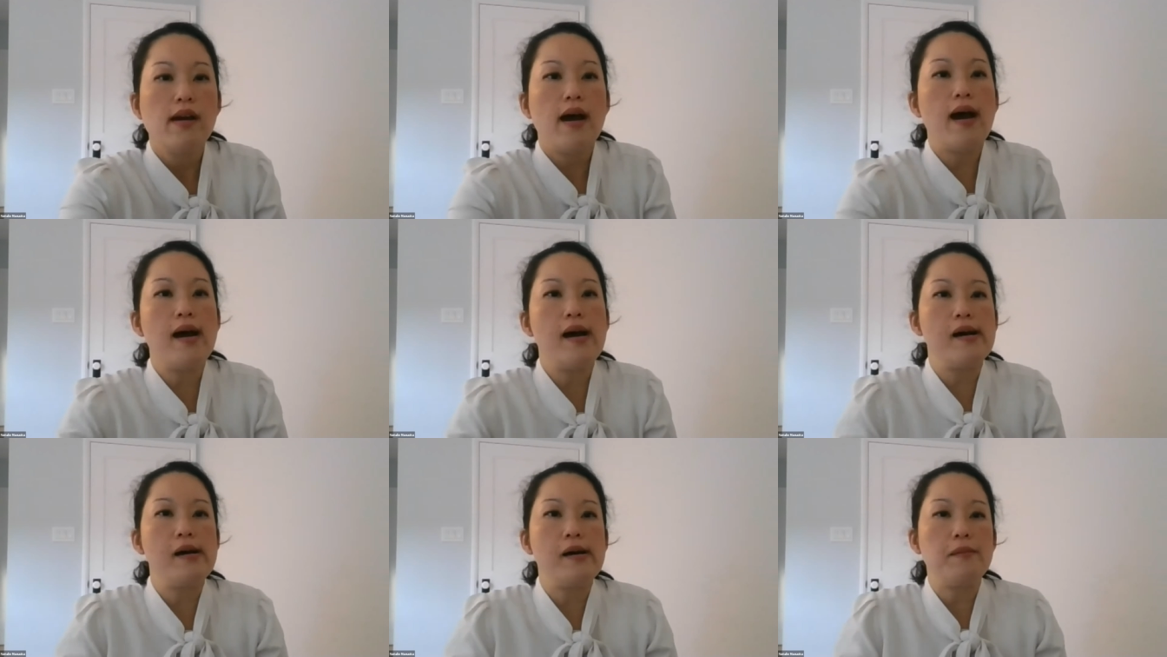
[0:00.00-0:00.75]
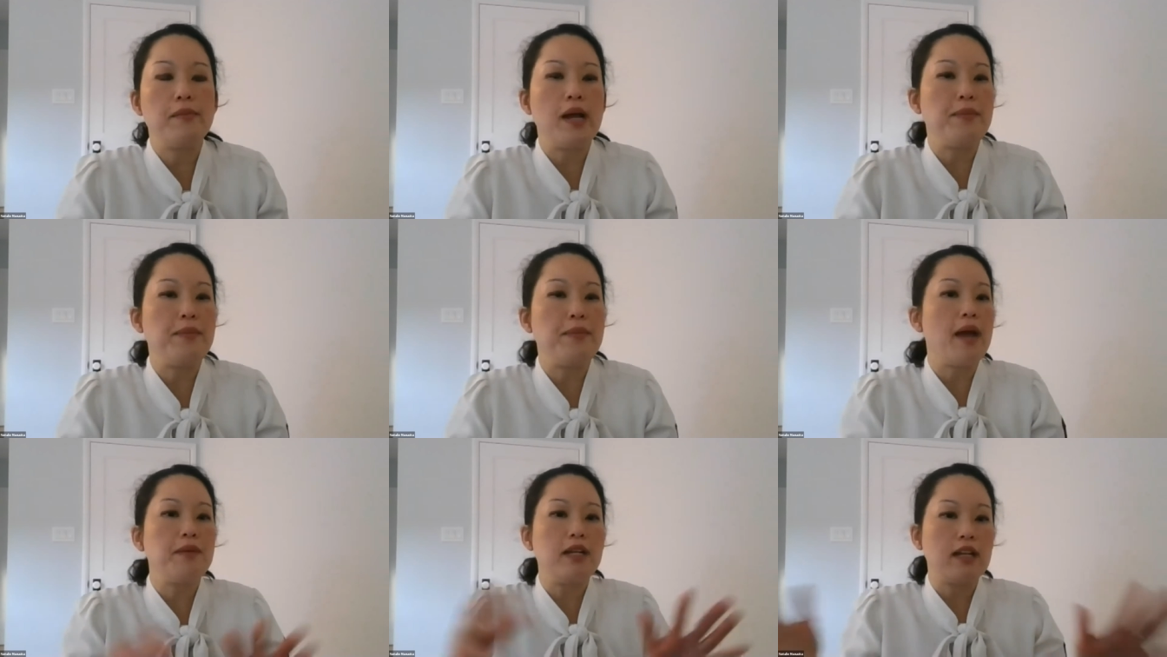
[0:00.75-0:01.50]
Um, I'd be
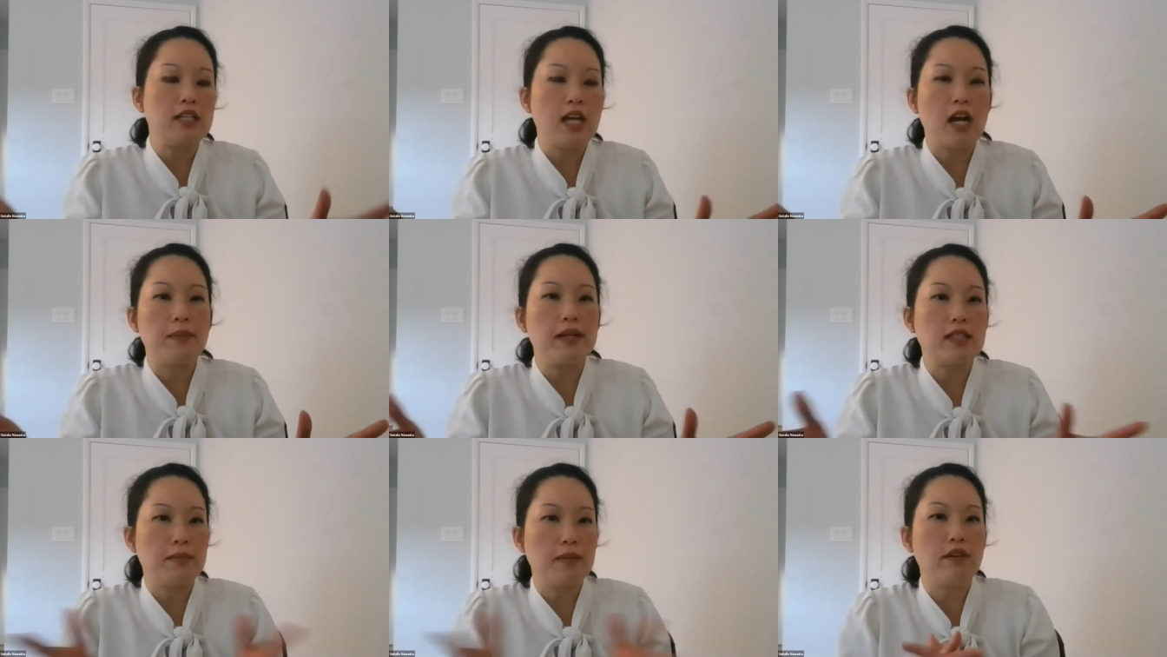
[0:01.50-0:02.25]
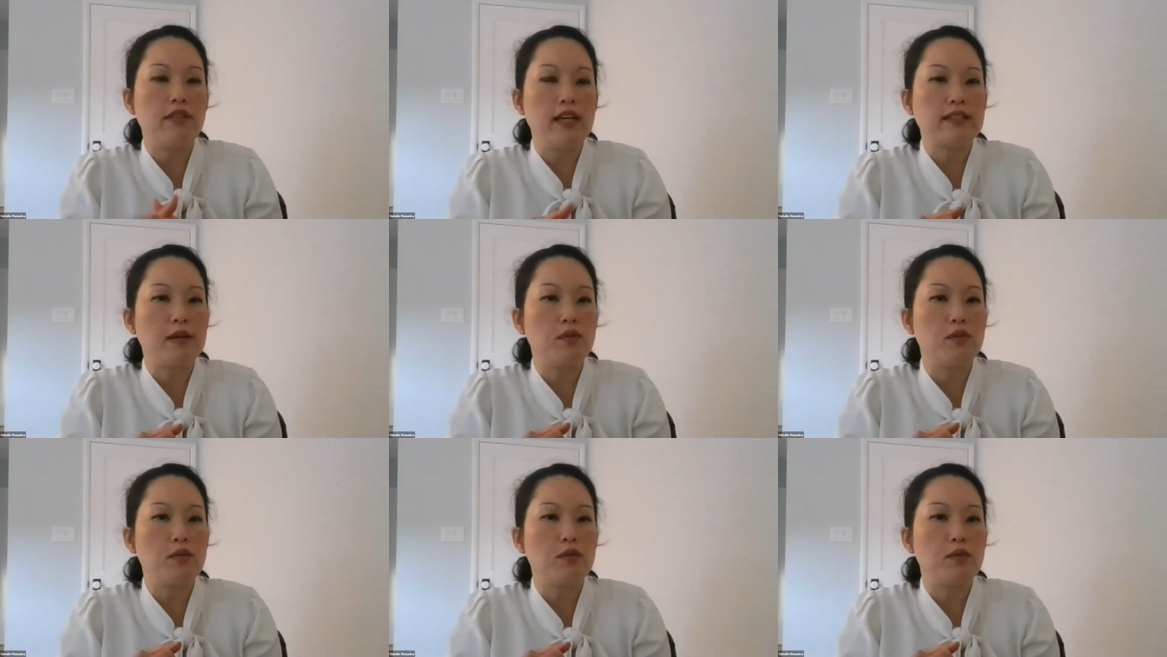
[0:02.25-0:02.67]
happy to kind of talk about some other things.